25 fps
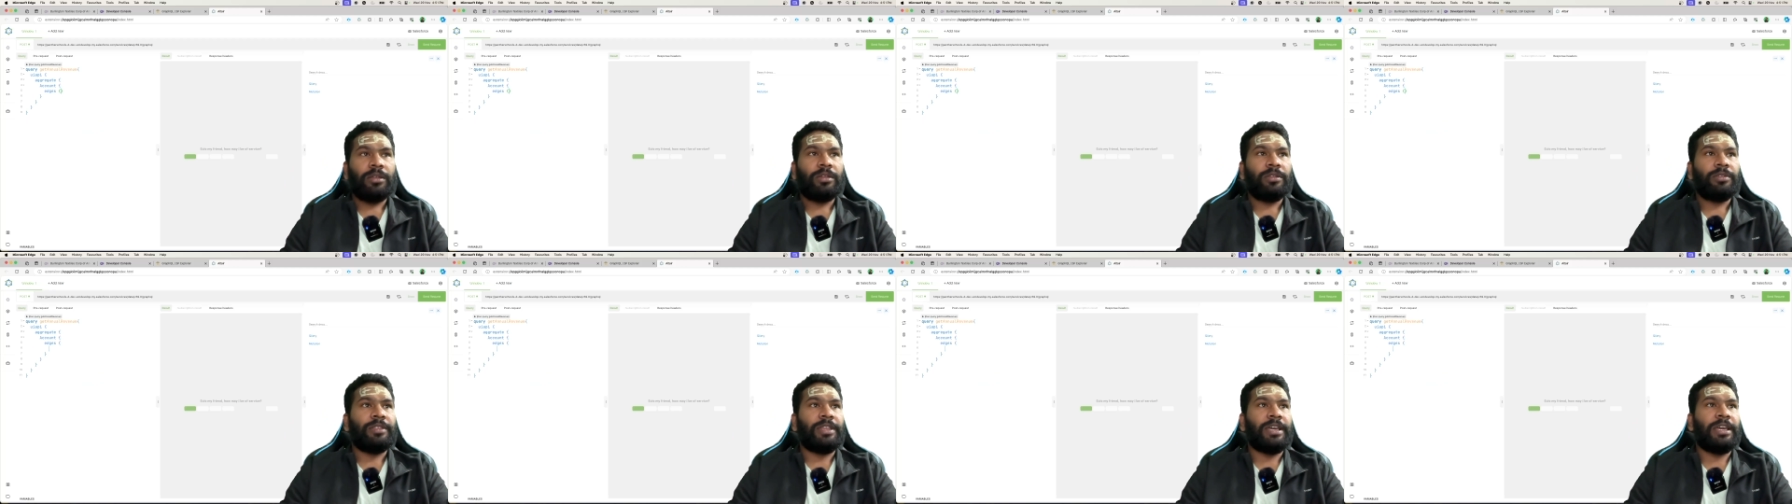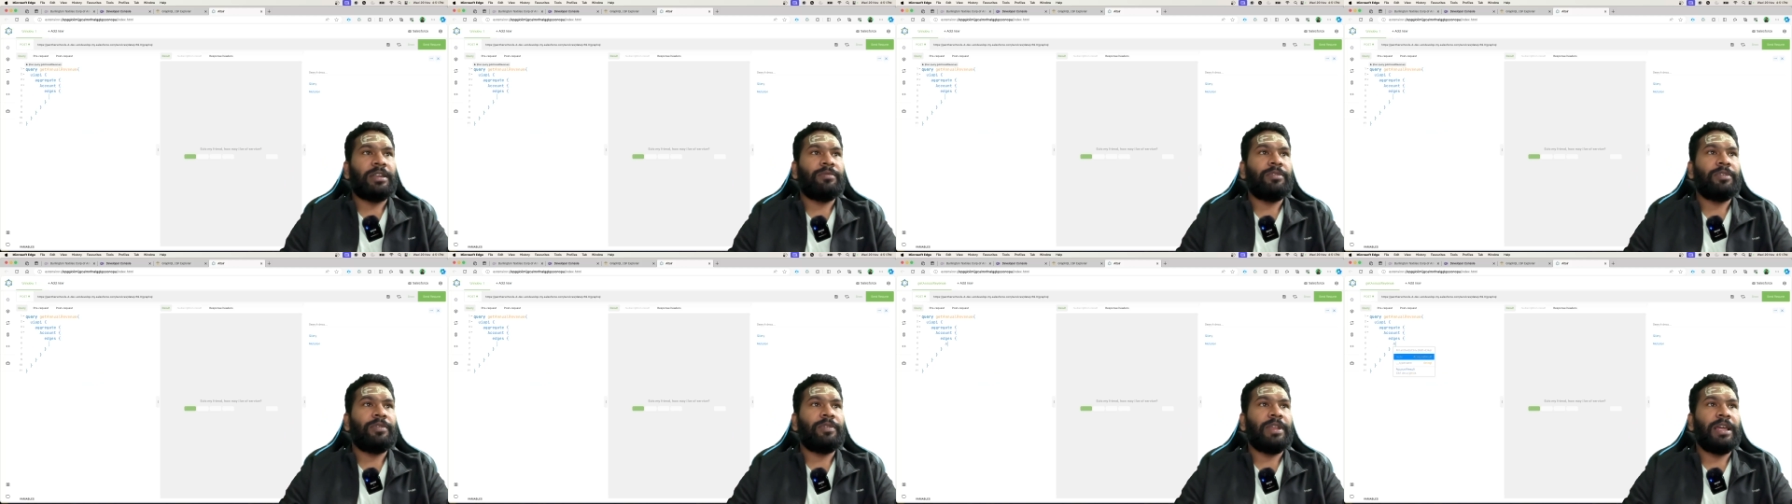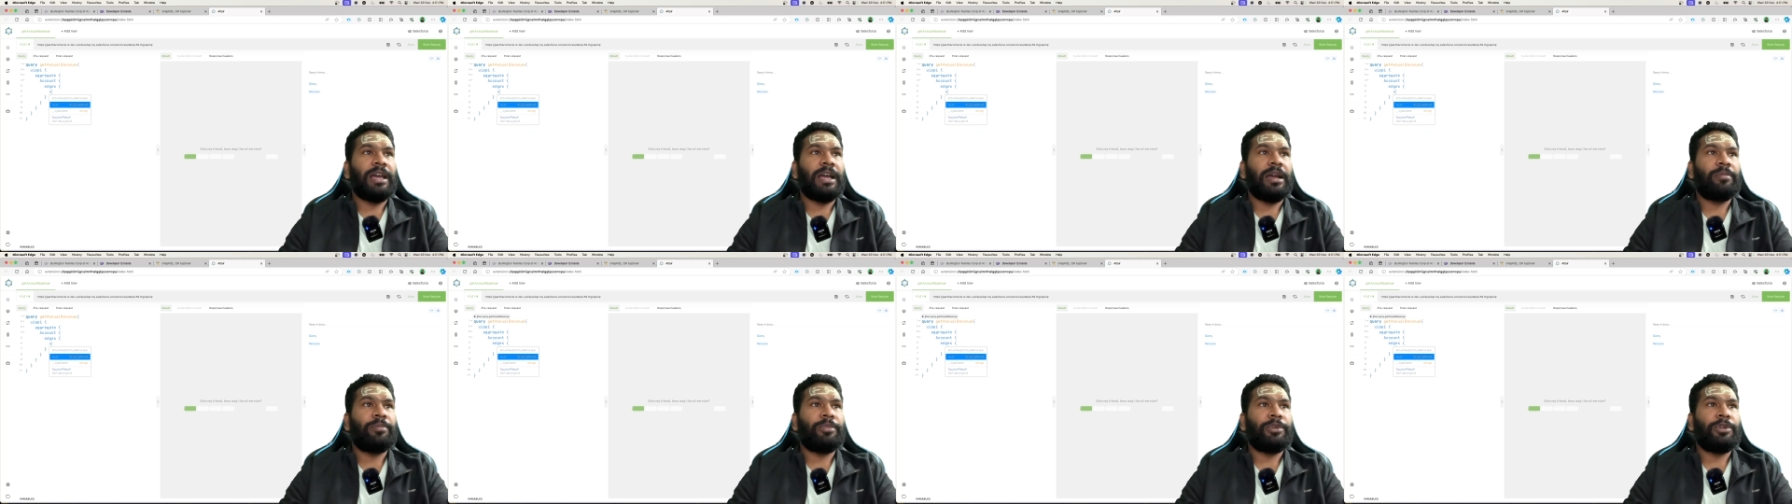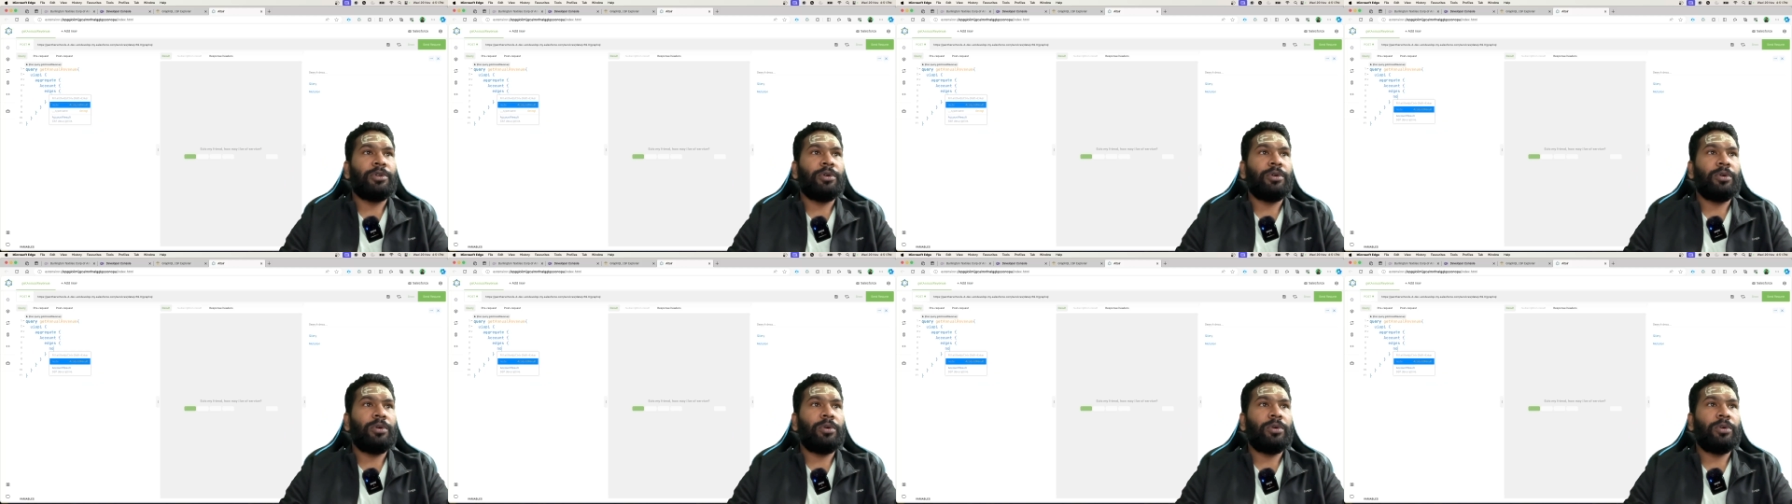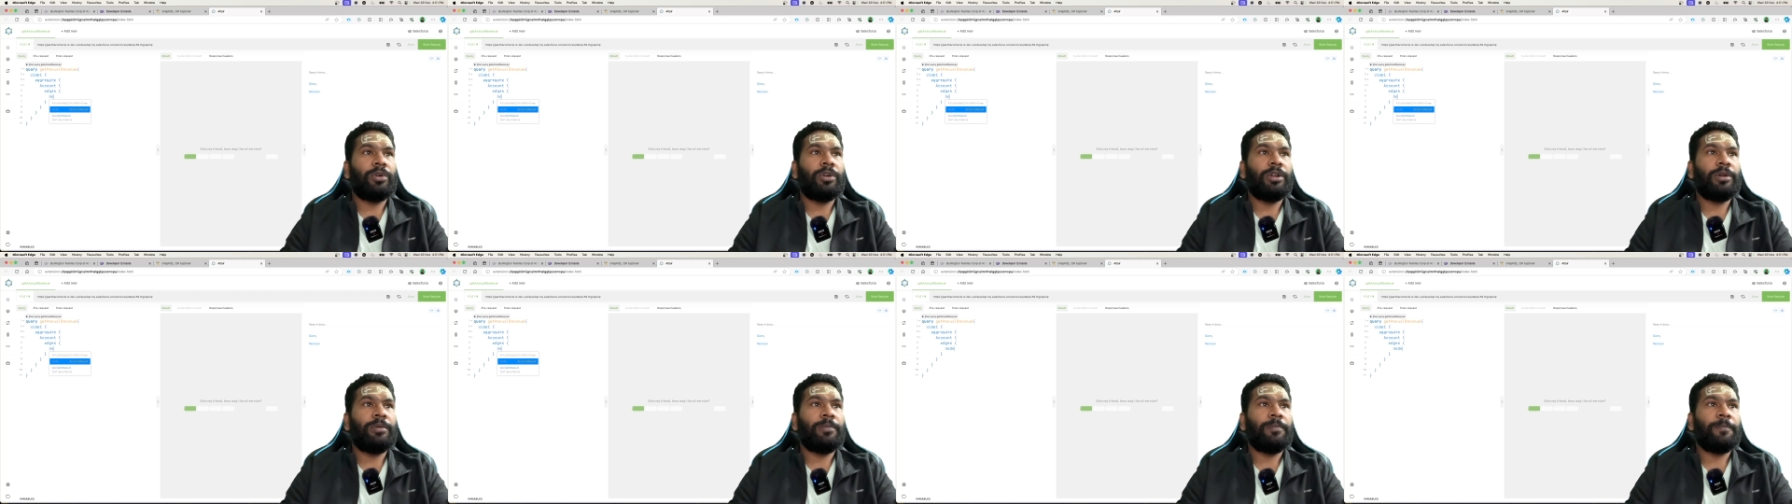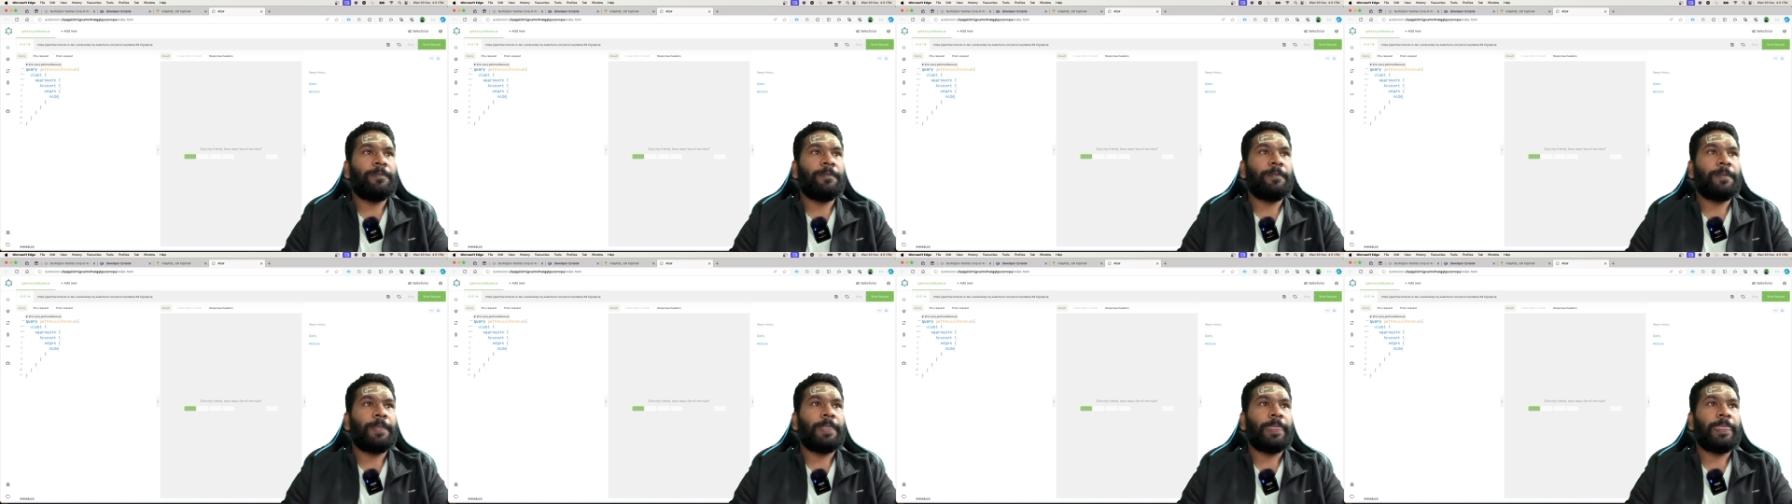then we will have node
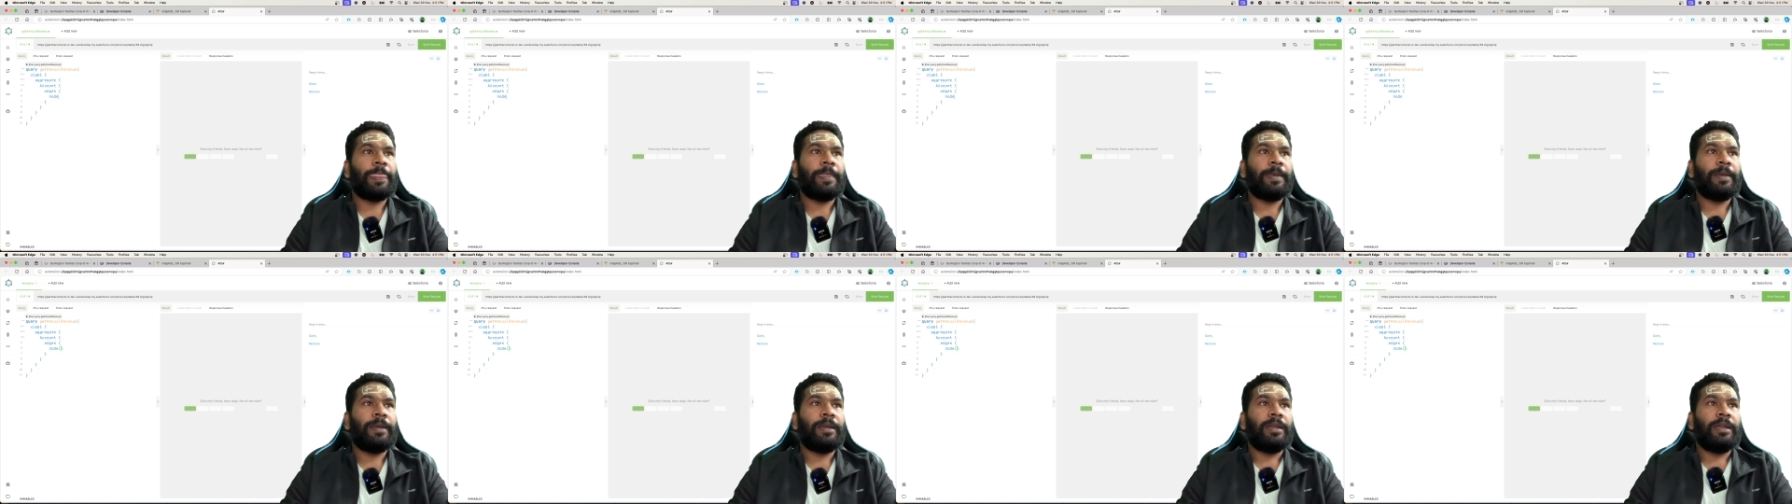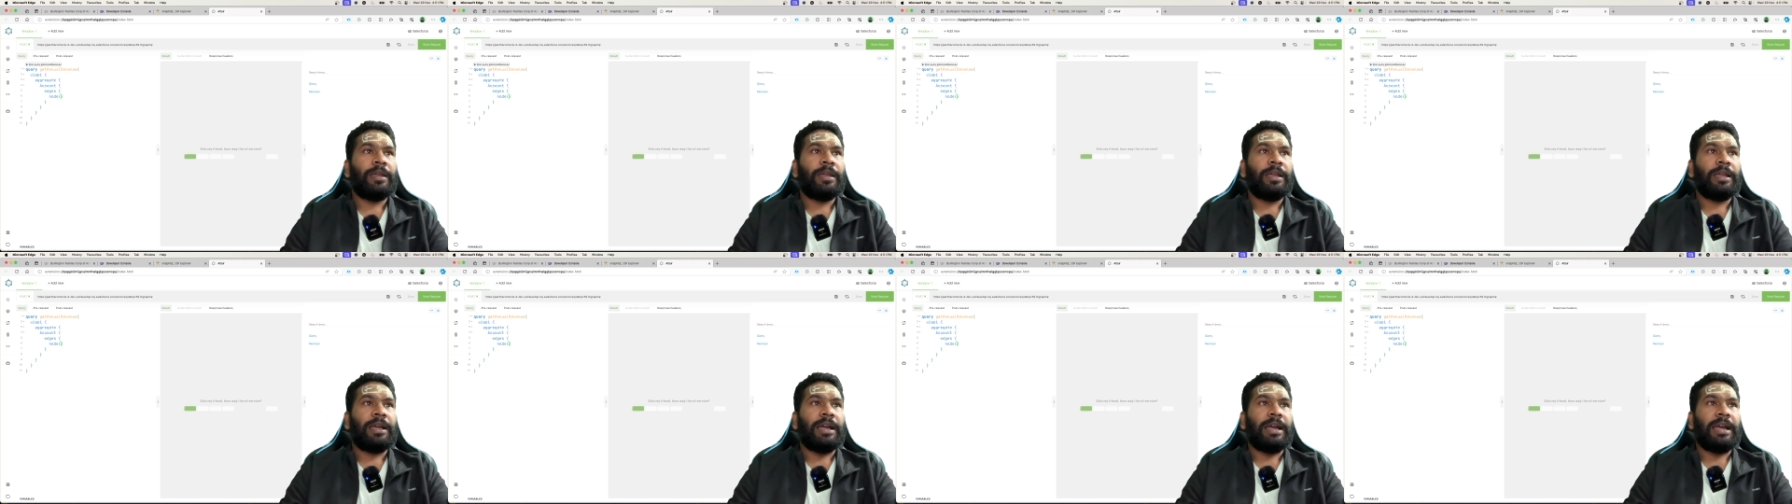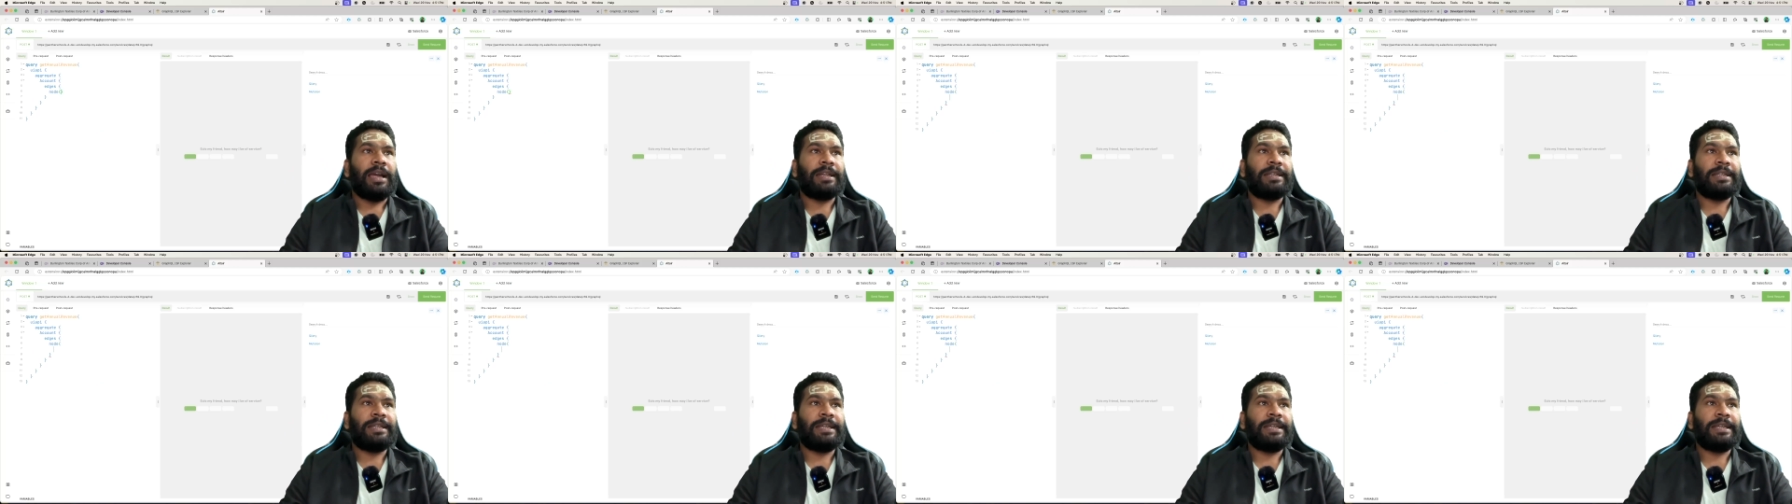and